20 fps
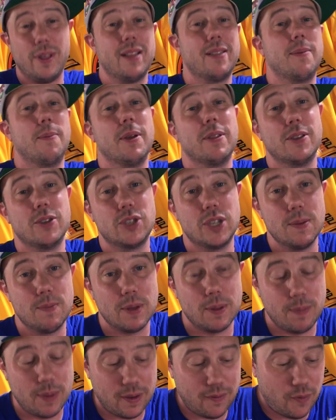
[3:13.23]
That's about the
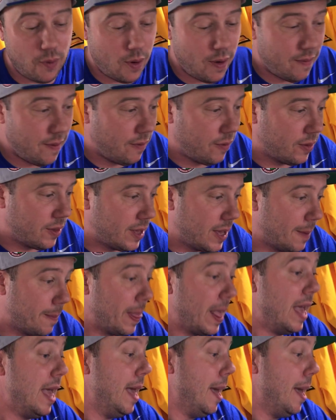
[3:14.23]
cheapest pick four I've ever seen.